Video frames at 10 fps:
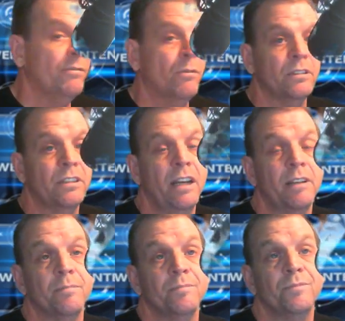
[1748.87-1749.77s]
for it today,
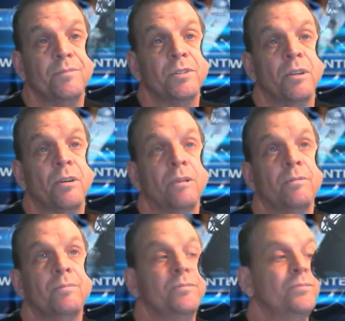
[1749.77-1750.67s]
so
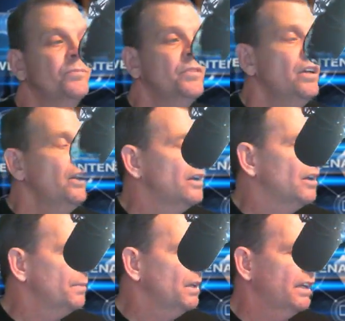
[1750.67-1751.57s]

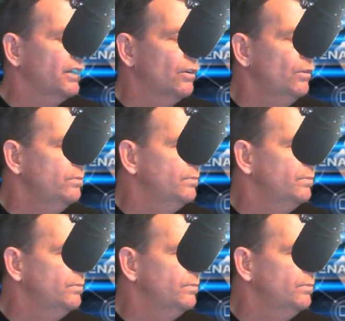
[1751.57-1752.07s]
I'm going to let it go,